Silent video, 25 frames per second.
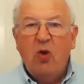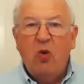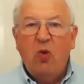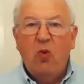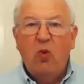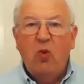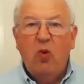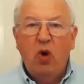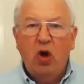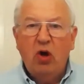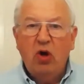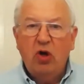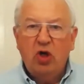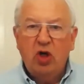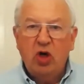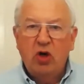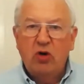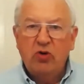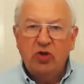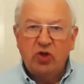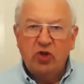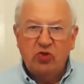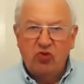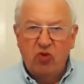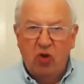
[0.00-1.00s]
What
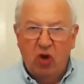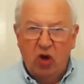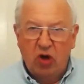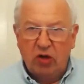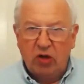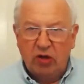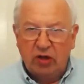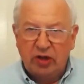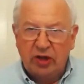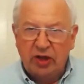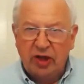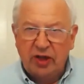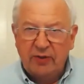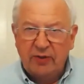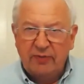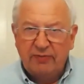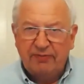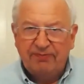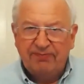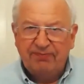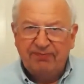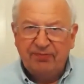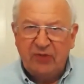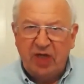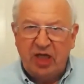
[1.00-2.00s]
goes wrong
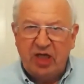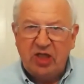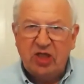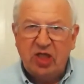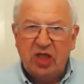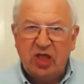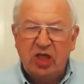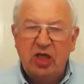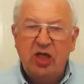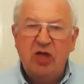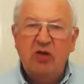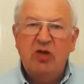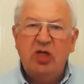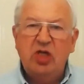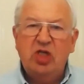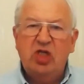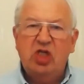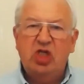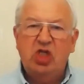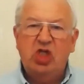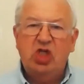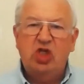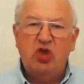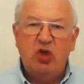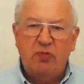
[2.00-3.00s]
is that the new
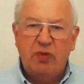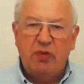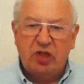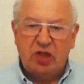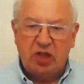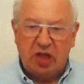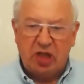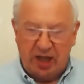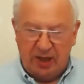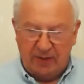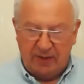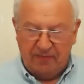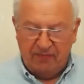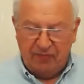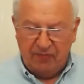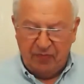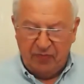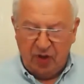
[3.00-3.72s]
distributor